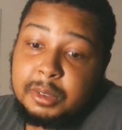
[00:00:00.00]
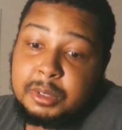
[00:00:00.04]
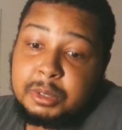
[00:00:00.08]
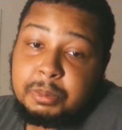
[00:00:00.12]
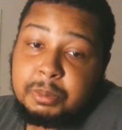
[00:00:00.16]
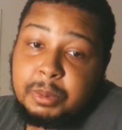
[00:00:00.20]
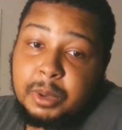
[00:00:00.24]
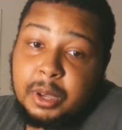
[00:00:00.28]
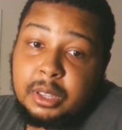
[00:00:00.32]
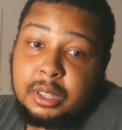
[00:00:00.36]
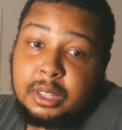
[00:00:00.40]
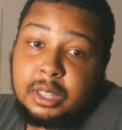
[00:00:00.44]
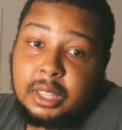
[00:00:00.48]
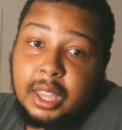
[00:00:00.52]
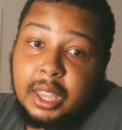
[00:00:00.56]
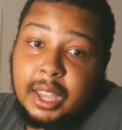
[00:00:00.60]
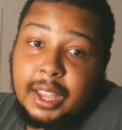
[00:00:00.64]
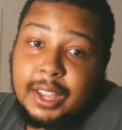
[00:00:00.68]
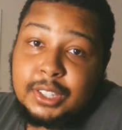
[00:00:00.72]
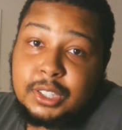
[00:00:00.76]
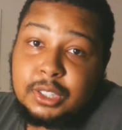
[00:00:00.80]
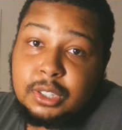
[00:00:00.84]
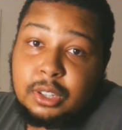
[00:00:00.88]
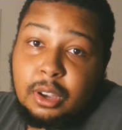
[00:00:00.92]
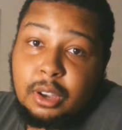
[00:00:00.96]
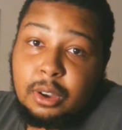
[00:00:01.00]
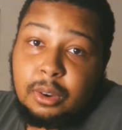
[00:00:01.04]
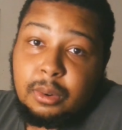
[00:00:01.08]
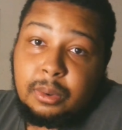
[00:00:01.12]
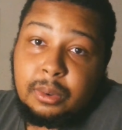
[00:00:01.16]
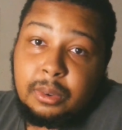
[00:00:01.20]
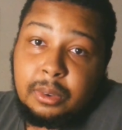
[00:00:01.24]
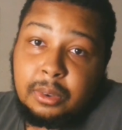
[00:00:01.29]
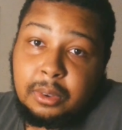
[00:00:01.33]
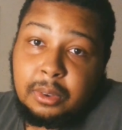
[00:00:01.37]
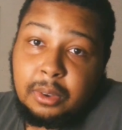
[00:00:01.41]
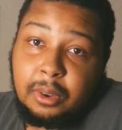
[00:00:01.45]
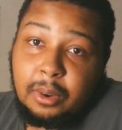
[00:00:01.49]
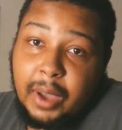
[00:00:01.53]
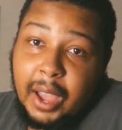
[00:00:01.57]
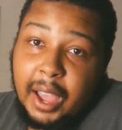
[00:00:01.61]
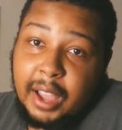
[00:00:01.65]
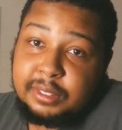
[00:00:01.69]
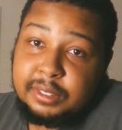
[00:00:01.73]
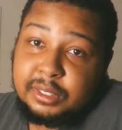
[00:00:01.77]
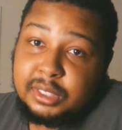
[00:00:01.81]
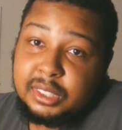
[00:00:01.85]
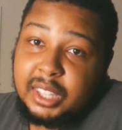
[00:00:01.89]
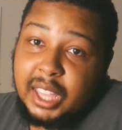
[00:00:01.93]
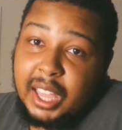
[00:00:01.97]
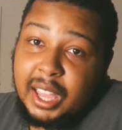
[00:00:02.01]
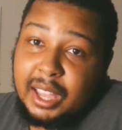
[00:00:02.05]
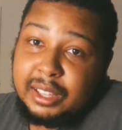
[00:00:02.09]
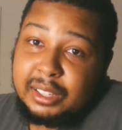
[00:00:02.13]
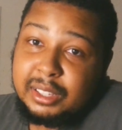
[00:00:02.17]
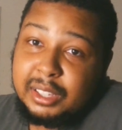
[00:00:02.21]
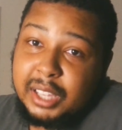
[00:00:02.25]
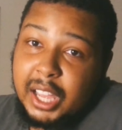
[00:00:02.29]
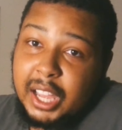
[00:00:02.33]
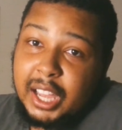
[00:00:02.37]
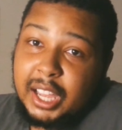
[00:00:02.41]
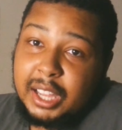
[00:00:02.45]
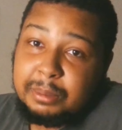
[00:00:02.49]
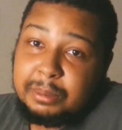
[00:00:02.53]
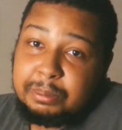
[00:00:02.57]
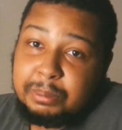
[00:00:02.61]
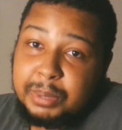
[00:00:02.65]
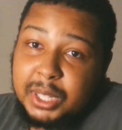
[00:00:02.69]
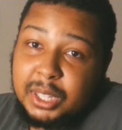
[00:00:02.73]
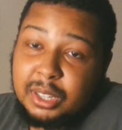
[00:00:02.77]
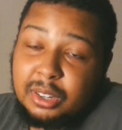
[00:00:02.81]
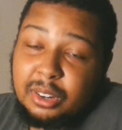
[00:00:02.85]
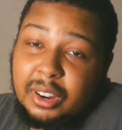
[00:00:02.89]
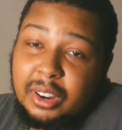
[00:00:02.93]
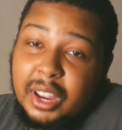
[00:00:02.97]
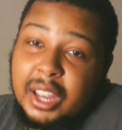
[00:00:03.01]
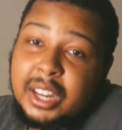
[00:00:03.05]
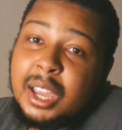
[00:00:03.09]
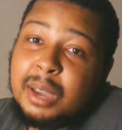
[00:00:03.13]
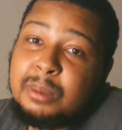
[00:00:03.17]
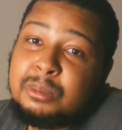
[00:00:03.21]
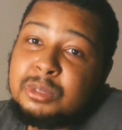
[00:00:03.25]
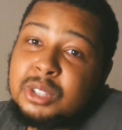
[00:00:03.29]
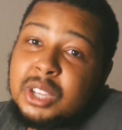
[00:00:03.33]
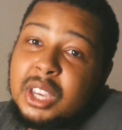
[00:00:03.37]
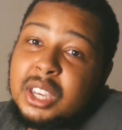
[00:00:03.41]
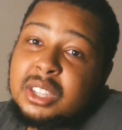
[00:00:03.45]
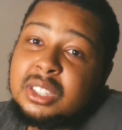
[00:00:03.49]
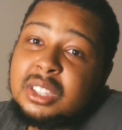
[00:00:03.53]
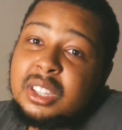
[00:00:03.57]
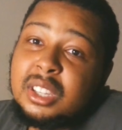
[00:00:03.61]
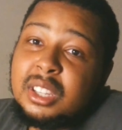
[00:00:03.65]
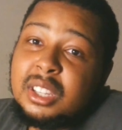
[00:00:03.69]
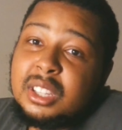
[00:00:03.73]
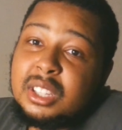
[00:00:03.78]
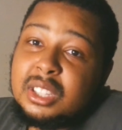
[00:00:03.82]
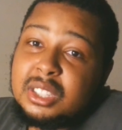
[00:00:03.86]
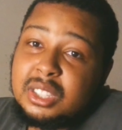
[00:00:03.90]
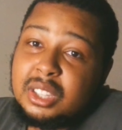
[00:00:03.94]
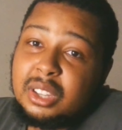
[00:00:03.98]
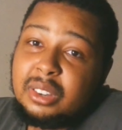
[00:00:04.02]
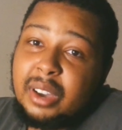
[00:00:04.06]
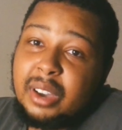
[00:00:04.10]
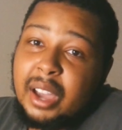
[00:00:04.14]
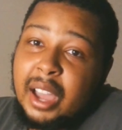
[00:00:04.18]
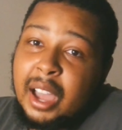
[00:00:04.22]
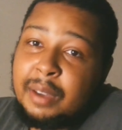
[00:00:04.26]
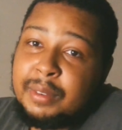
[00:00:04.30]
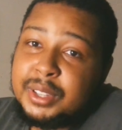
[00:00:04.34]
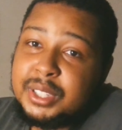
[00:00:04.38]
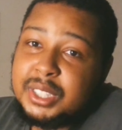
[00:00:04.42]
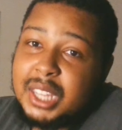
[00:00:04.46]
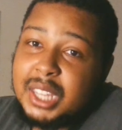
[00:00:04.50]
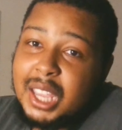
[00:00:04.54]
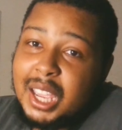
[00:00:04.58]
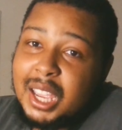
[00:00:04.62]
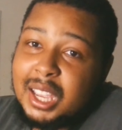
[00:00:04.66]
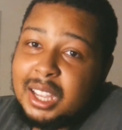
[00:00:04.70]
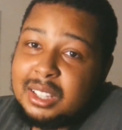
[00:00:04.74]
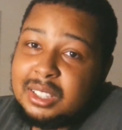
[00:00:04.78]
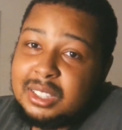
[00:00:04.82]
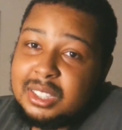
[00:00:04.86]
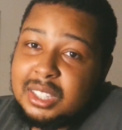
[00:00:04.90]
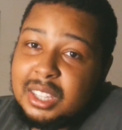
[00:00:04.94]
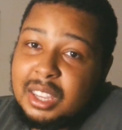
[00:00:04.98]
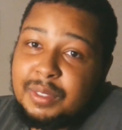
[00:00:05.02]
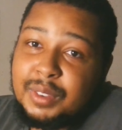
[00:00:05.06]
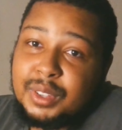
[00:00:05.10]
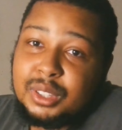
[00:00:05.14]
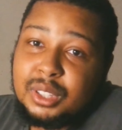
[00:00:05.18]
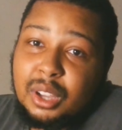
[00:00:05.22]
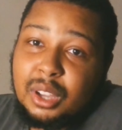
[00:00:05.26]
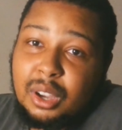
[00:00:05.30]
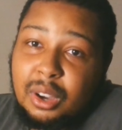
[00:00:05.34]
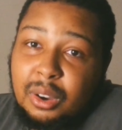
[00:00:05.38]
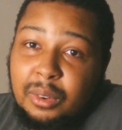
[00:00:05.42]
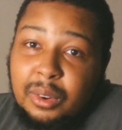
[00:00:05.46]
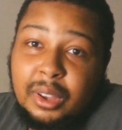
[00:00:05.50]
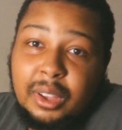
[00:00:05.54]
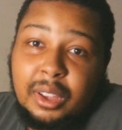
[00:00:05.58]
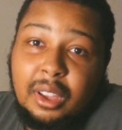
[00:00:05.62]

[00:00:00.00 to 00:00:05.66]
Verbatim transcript: But yeah, so after that, Peter and MJ still have a dance, even though